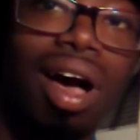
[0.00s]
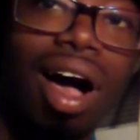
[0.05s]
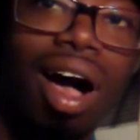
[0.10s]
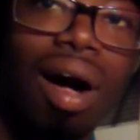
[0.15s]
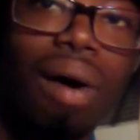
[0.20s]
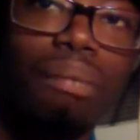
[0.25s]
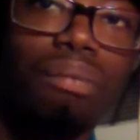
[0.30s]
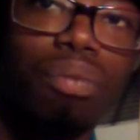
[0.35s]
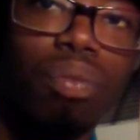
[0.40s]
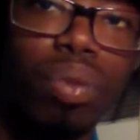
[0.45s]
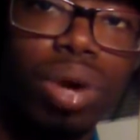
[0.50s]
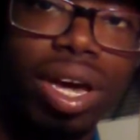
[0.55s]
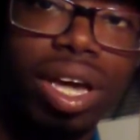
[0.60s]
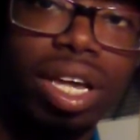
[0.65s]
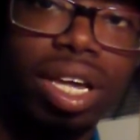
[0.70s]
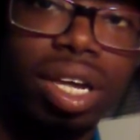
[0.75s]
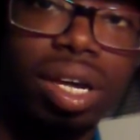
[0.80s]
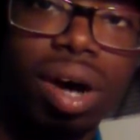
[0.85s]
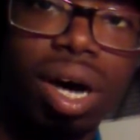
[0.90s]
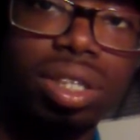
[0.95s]
Um, we
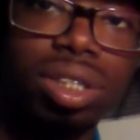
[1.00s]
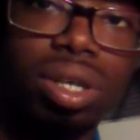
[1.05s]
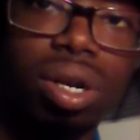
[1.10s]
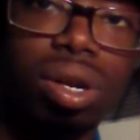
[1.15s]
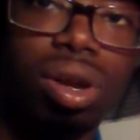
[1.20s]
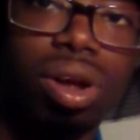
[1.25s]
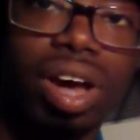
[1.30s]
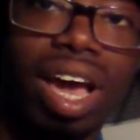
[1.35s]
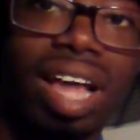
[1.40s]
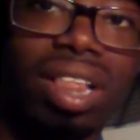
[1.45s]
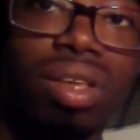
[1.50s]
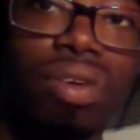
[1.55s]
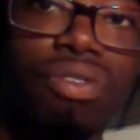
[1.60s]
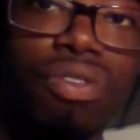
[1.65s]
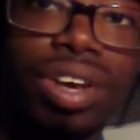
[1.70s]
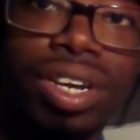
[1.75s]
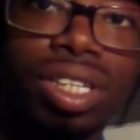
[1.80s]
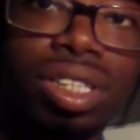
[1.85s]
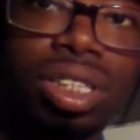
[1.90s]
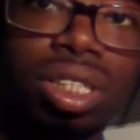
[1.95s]
can also look at the
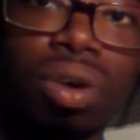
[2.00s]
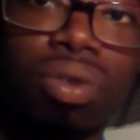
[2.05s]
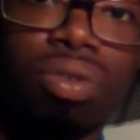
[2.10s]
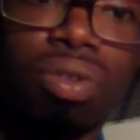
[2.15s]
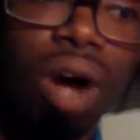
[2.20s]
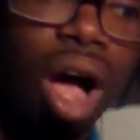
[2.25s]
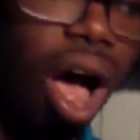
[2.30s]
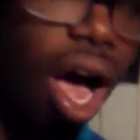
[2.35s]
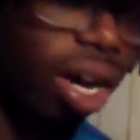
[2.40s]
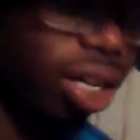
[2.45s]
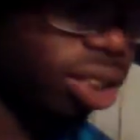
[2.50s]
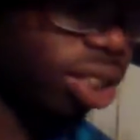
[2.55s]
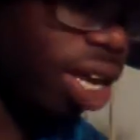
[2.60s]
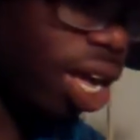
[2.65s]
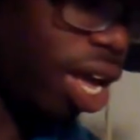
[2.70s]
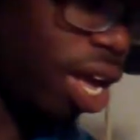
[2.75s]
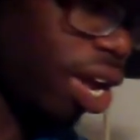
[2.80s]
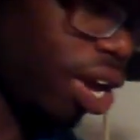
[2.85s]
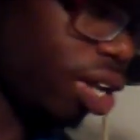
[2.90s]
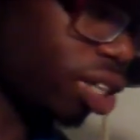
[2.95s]
features of rocks
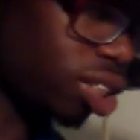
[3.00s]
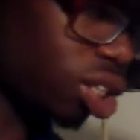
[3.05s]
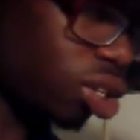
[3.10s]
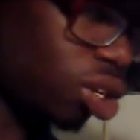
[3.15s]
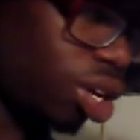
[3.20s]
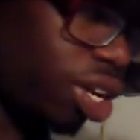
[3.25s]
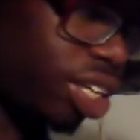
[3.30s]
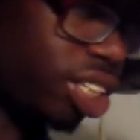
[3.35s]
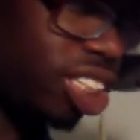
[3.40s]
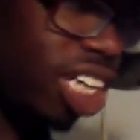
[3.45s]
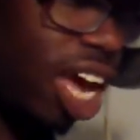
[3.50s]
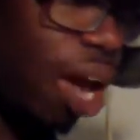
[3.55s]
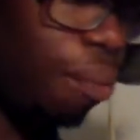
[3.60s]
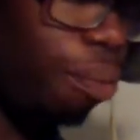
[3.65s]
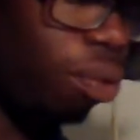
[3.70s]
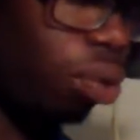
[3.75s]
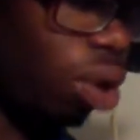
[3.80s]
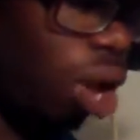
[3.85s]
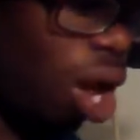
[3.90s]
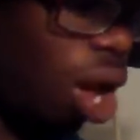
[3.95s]
here's a good
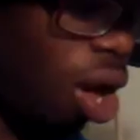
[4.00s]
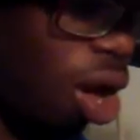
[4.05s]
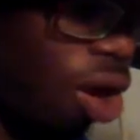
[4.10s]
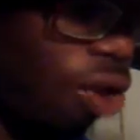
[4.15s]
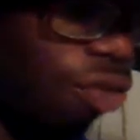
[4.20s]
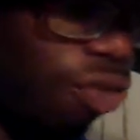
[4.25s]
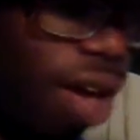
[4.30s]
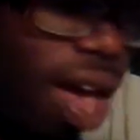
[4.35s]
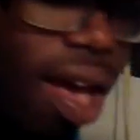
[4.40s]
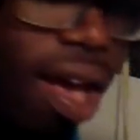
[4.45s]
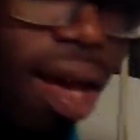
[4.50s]
example of